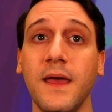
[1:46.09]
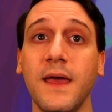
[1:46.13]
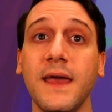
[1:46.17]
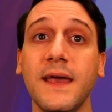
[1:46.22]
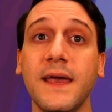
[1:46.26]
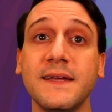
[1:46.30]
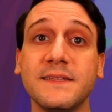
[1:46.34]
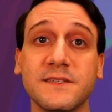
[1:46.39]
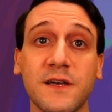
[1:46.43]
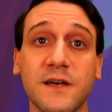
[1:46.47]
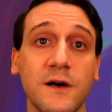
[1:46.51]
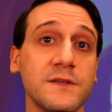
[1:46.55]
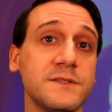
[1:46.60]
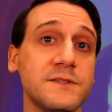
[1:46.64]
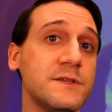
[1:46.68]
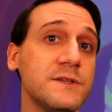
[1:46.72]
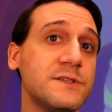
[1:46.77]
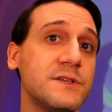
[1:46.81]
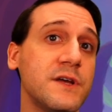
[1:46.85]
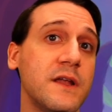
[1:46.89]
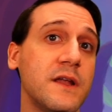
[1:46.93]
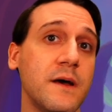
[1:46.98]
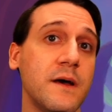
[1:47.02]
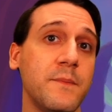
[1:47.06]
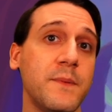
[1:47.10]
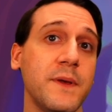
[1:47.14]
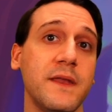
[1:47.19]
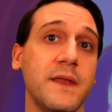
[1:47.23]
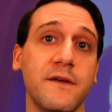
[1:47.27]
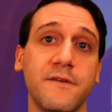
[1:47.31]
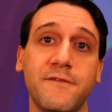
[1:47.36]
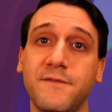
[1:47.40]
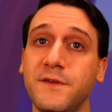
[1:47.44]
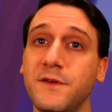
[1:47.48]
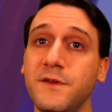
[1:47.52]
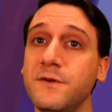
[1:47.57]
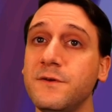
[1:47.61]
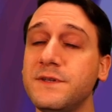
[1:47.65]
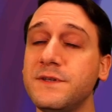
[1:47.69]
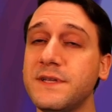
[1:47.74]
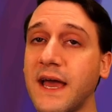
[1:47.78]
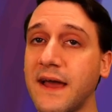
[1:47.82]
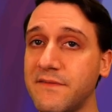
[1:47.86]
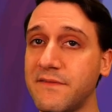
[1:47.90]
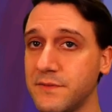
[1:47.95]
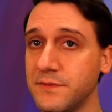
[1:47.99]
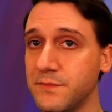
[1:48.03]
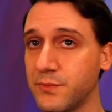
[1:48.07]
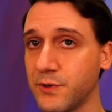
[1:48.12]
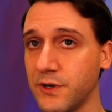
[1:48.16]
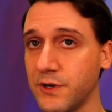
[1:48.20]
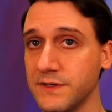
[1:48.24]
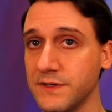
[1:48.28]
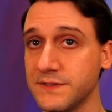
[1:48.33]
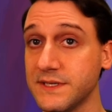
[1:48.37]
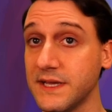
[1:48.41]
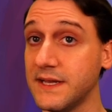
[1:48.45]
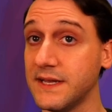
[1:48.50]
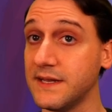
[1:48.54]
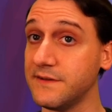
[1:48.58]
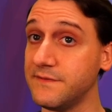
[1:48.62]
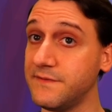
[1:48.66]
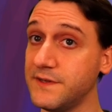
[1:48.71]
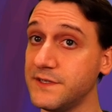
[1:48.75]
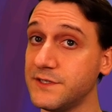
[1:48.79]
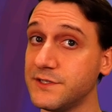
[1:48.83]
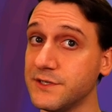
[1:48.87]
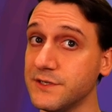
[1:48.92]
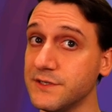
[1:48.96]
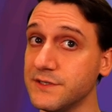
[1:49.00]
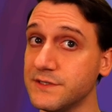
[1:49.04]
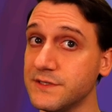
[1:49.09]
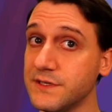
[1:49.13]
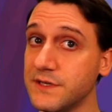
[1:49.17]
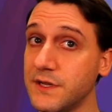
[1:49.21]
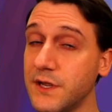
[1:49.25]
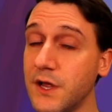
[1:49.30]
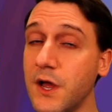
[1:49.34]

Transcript: It's also shown up in a few tavern brawls and adventures.